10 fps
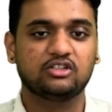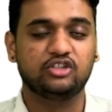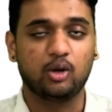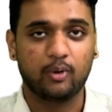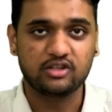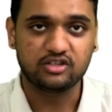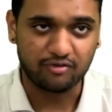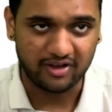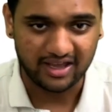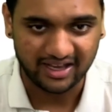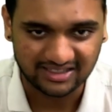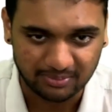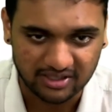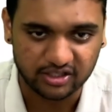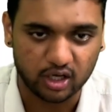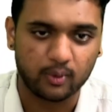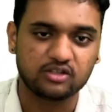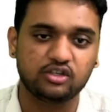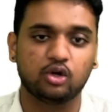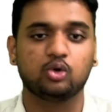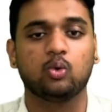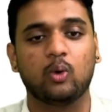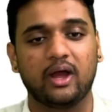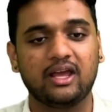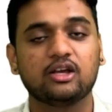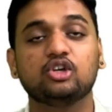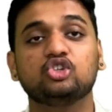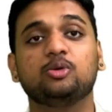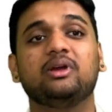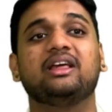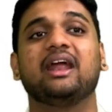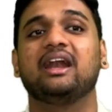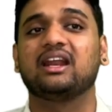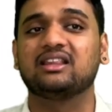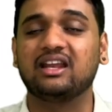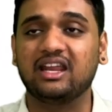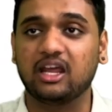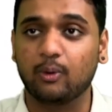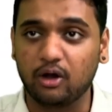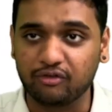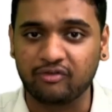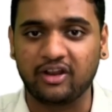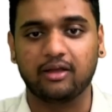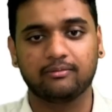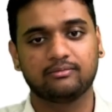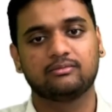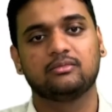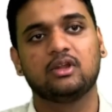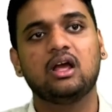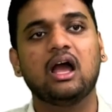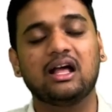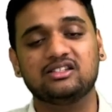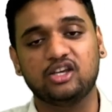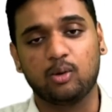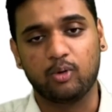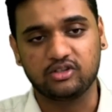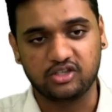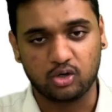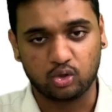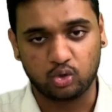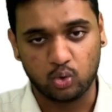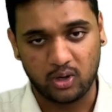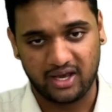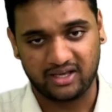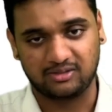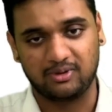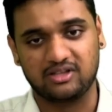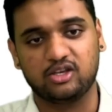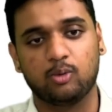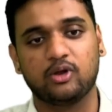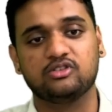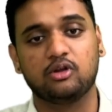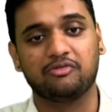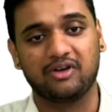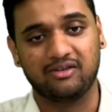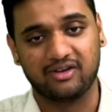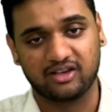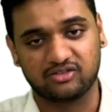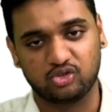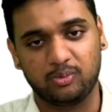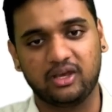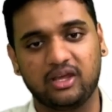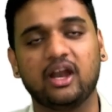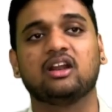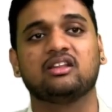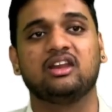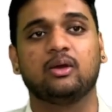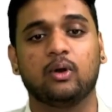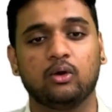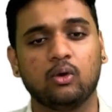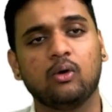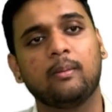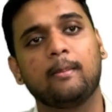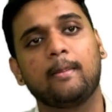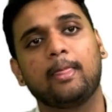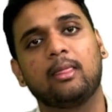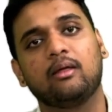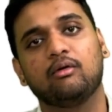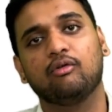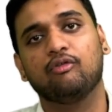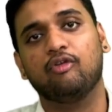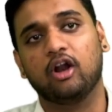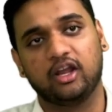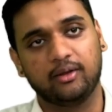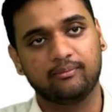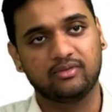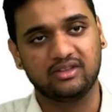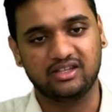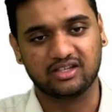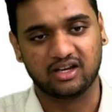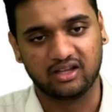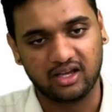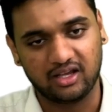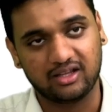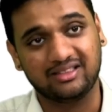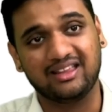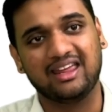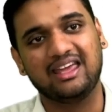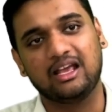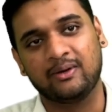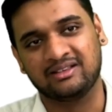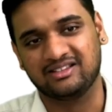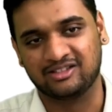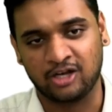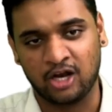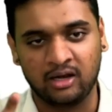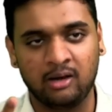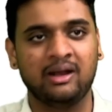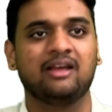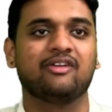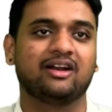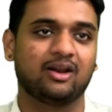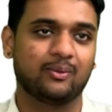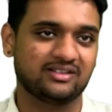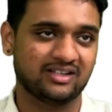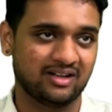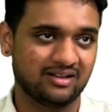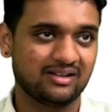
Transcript: 0.05x plus 0.02y should be greater than or equal to 50. And 0.02x plus 0.05x should be greater than or equal to 40. These are the 3 equations. This is not a limiting factor question.